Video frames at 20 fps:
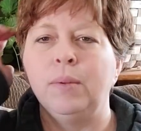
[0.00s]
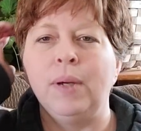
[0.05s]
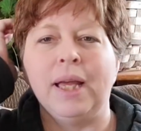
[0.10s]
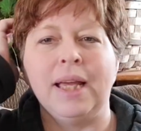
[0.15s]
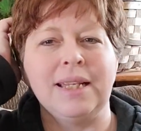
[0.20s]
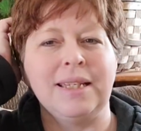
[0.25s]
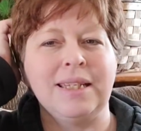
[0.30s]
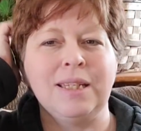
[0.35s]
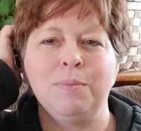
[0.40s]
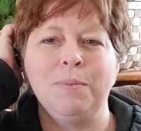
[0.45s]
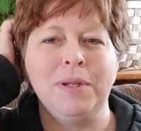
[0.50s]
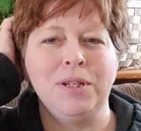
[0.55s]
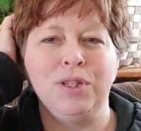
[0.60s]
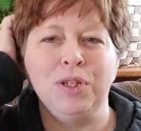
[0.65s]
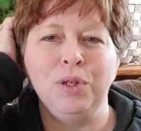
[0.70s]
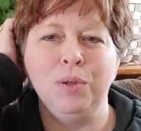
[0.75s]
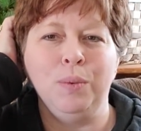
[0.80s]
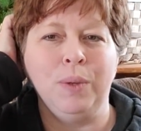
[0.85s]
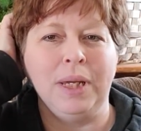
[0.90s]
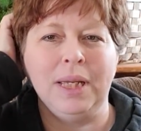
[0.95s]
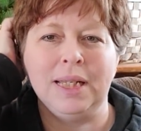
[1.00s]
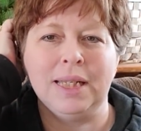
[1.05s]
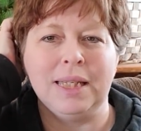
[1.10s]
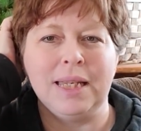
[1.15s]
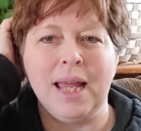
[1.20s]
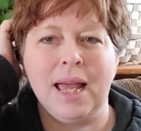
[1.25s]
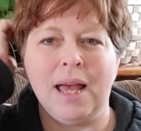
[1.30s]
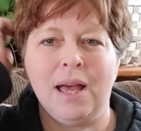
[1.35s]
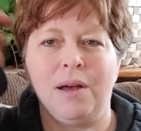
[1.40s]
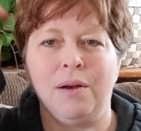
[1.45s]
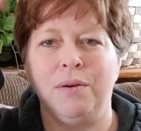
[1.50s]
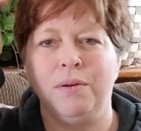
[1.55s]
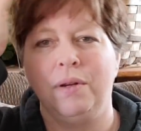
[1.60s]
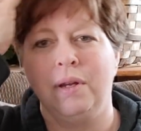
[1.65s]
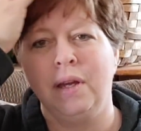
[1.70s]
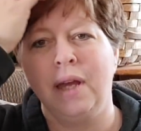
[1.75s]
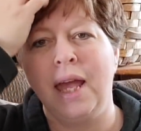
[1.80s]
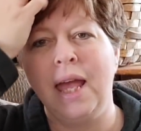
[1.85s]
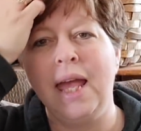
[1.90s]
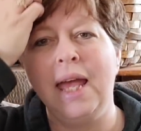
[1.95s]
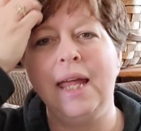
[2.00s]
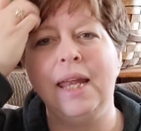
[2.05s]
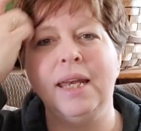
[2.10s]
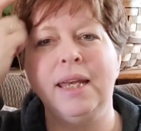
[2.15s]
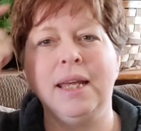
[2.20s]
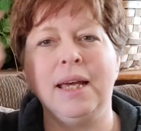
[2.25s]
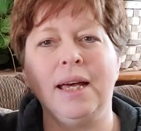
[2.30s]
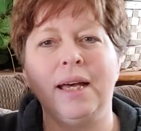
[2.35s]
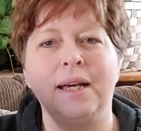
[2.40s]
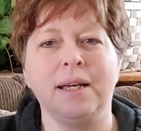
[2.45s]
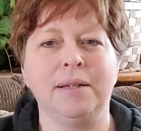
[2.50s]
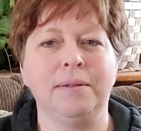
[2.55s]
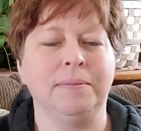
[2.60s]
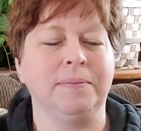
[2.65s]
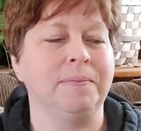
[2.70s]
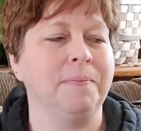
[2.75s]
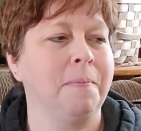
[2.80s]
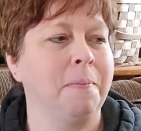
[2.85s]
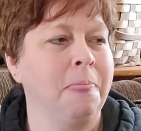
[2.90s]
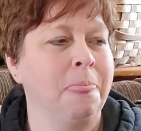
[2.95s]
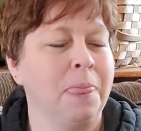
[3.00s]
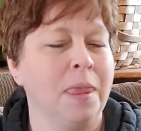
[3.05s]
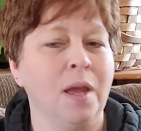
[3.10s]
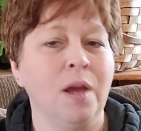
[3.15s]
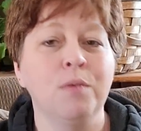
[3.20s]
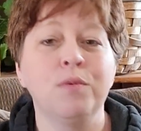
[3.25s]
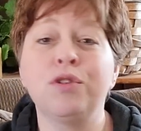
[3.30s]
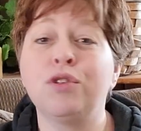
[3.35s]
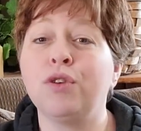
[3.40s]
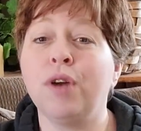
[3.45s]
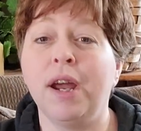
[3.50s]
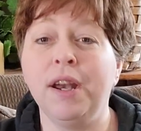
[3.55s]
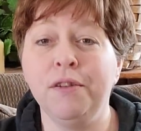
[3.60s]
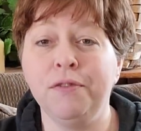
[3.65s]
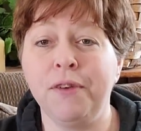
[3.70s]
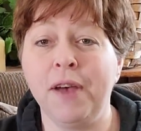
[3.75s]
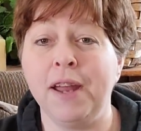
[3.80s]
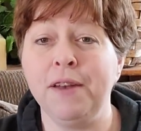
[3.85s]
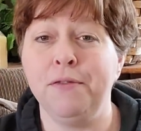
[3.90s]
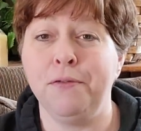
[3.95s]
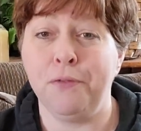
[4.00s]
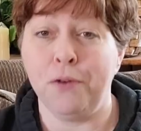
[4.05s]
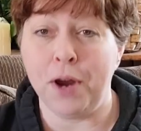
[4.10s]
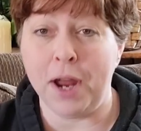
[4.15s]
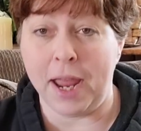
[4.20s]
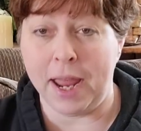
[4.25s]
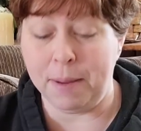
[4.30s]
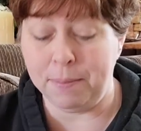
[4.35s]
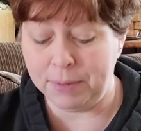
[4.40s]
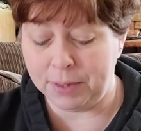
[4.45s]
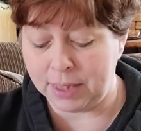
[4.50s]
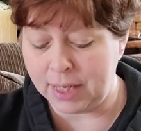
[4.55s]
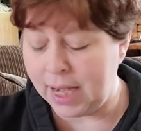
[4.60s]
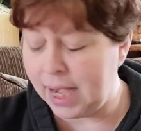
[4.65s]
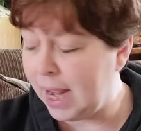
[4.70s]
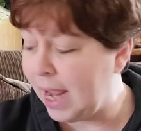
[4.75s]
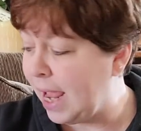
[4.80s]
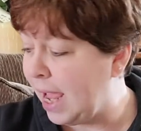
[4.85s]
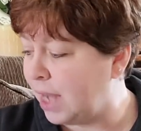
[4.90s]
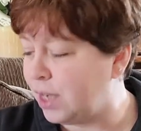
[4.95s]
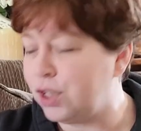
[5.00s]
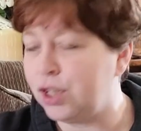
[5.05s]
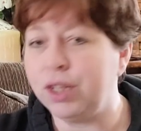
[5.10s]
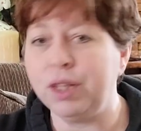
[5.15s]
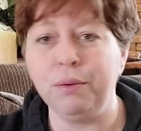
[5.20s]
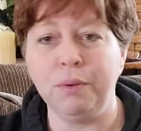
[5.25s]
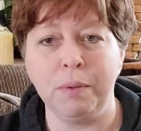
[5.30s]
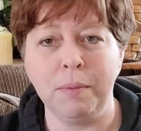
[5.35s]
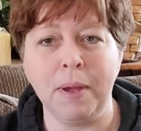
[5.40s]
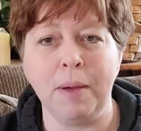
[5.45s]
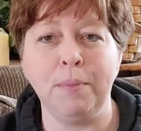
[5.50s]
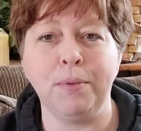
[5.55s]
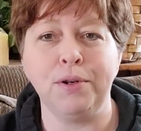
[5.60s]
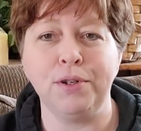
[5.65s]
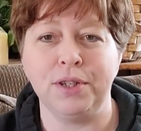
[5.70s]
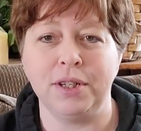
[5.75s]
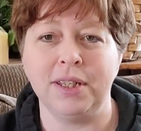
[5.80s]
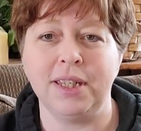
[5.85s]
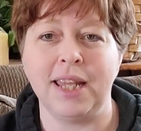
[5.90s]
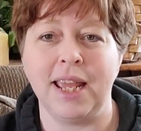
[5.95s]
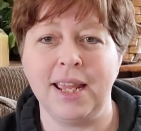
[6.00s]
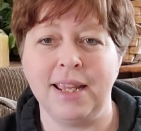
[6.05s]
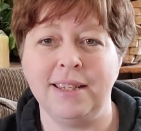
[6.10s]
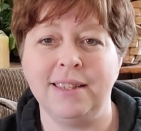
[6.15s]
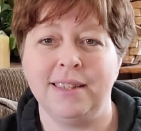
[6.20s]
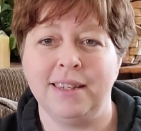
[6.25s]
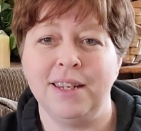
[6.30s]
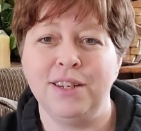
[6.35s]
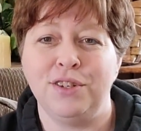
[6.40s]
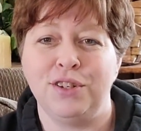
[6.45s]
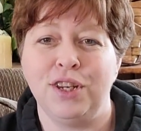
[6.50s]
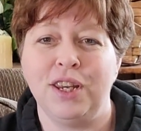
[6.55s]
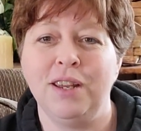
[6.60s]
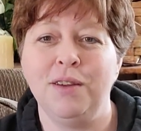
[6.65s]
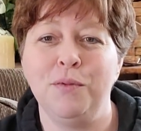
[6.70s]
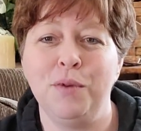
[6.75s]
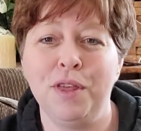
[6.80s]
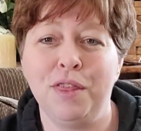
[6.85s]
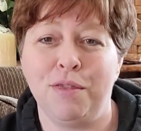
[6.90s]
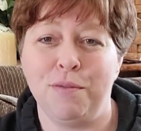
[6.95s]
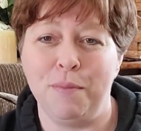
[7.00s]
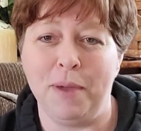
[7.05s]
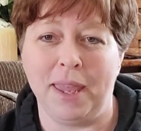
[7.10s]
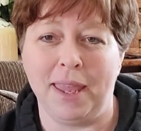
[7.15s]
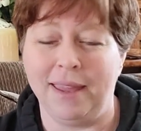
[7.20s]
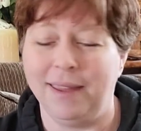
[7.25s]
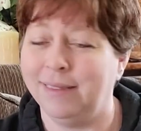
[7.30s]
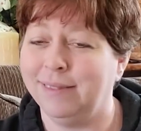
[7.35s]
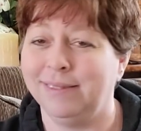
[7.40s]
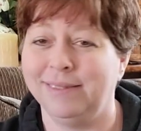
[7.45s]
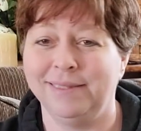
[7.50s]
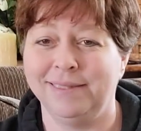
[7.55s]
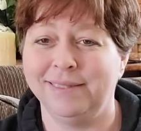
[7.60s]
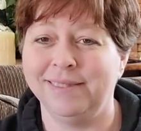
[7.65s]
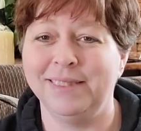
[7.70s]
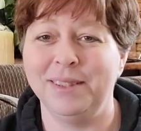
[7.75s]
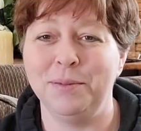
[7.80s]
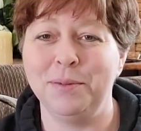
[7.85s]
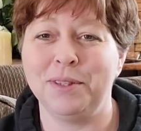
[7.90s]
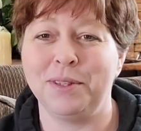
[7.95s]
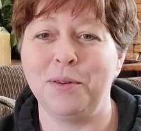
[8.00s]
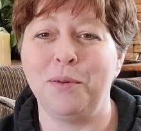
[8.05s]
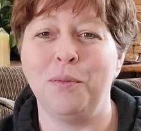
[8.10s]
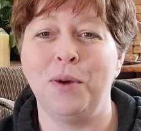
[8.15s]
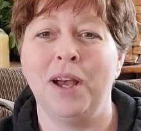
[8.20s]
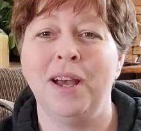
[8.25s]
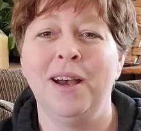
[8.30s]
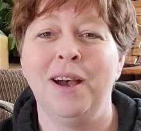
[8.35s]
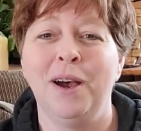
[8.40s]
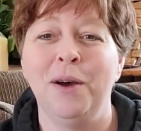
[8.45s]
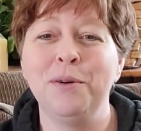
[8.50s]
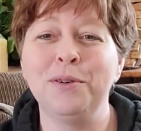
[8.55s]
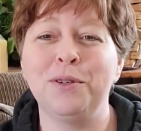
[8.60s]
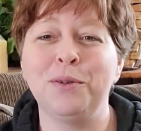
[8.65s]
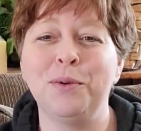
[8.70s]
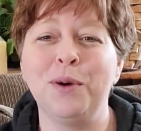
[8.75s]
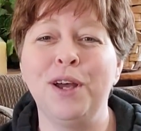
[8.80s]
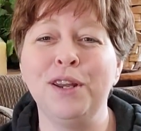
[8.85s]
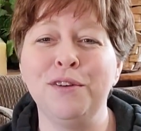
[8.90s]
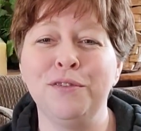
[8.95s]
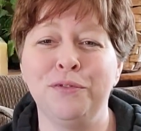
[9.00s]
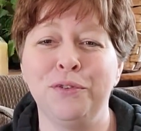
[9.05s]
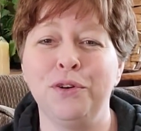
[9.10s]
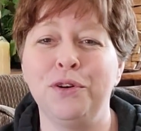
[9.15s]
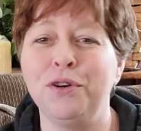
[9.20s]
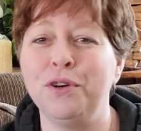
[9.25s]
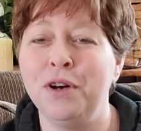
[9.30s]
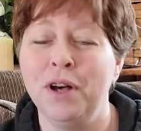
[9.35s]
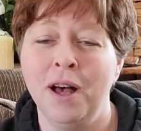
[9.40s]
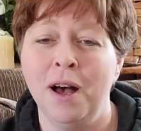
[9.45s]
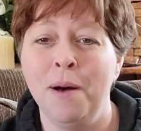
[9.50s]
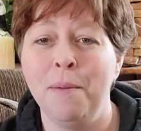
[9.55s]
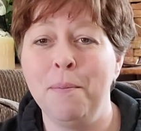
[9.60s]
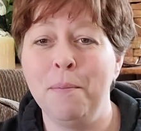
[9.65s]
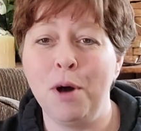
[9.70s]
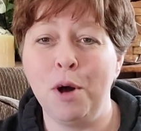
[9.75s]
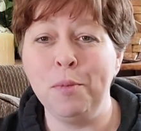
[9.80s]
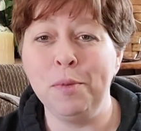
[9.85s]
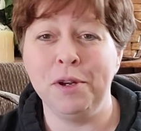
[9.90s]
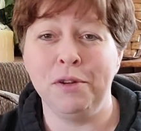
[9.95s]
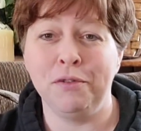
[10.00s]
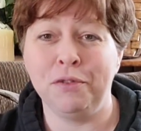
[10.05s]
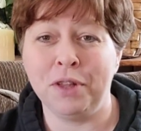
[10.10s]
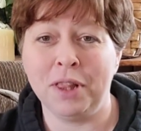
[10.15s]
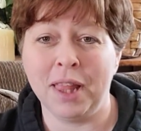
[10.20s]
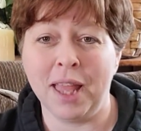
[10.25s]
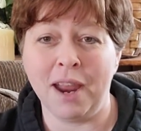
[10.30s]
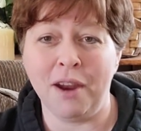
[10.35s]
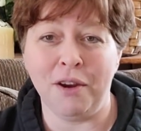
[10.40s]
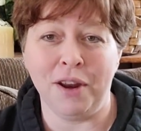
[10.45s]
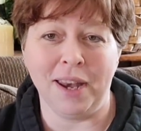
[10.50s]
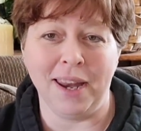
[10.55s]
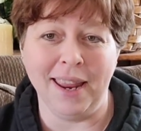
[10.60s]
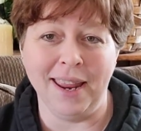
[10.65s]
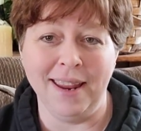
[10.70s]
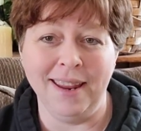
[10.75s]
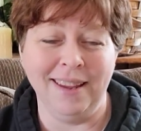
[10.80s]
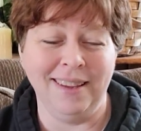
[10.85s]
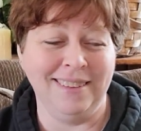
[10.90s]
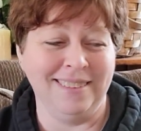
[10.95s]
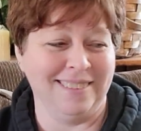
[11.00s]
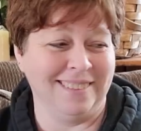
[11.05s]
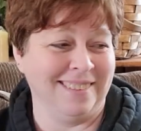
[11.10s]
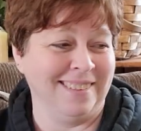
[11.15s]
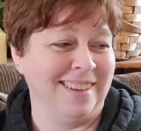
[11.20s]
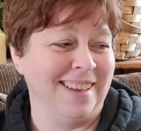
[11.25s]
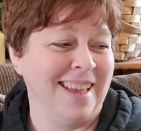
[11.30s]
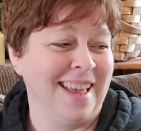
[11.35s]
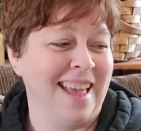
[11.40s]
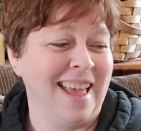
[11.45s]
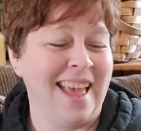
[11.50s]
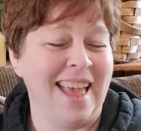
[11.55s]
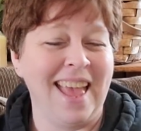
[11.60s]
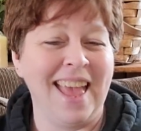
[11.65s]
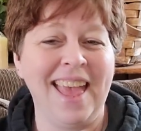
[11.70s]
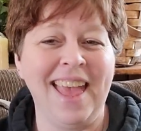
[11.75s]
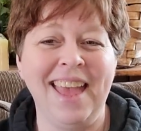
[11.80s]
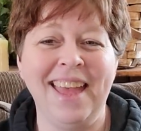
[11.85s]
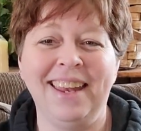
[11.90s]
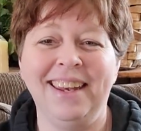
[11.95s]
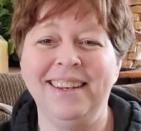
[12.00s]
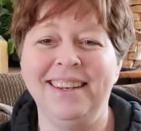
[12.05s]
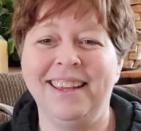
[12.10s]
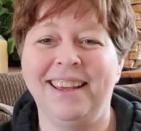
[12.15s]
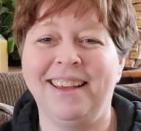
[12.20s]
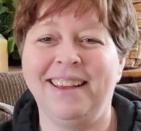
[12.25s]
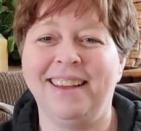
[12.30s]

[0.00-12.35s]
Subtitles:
guess it's been 2 weeks now, and was trying to find frames, and I actually remembered to take stitching with me. It was a wonderful moment of clarity. And